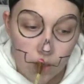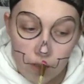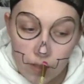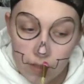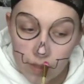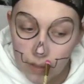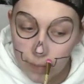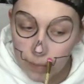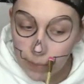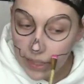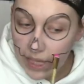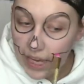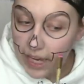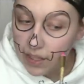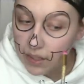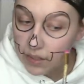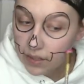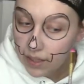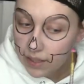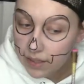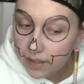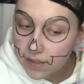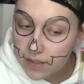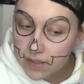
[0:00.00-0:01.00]
the black
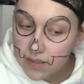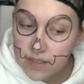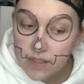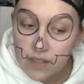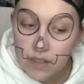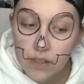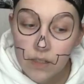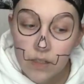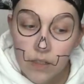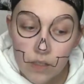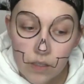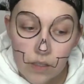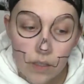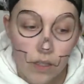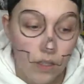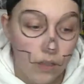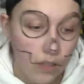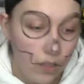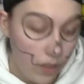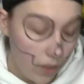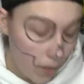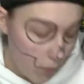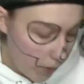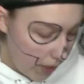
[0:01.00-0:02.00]
lines on the
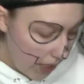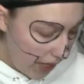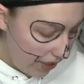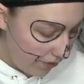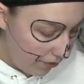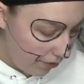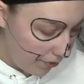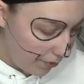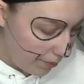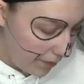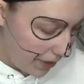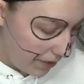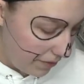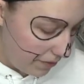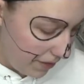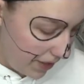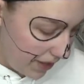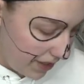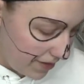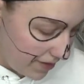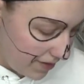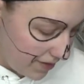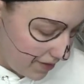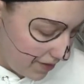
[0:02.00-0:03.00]
lower half of my
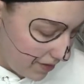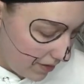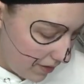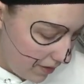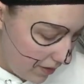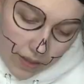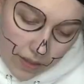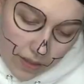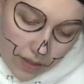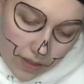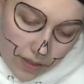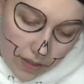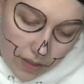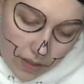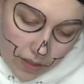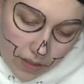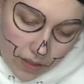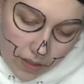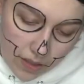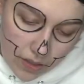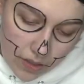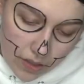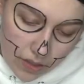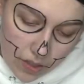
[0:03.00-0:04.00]
face.
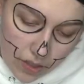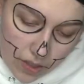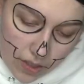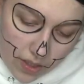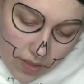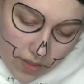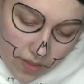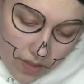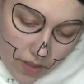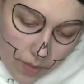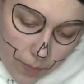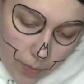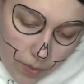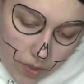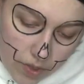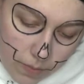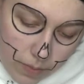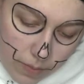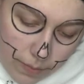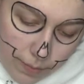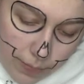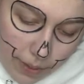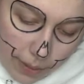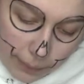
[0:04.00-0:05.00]
Is it supposed to
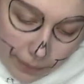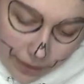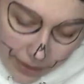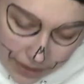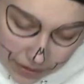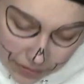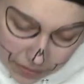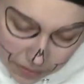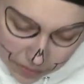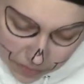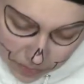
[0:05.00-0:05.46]
be bubbling?